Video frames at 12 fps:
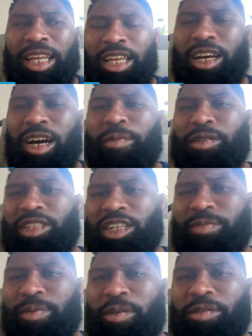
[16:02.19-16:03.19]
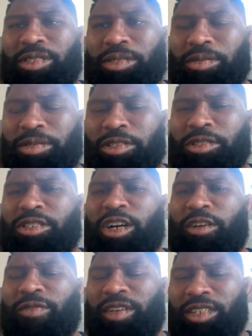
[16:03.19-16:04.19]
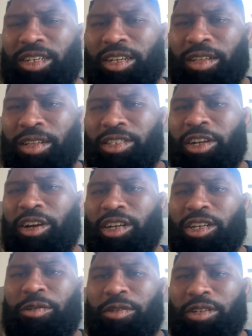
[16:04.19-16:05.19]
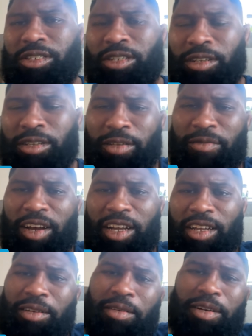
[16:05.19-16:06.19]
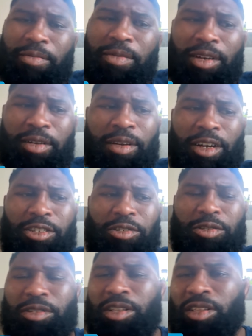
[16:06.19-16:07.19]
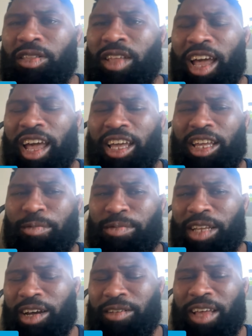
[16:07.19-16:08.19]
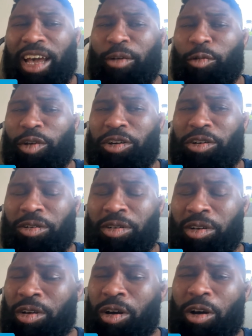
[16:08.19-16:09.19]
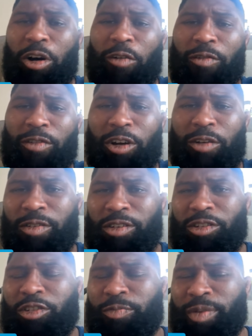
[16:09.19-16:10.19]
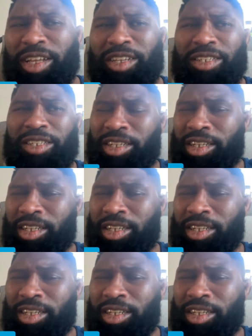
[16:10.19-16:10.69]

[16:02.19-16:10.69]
almost exposed himself in the Derek Lewis fight because you take him down at will over and over. You spend,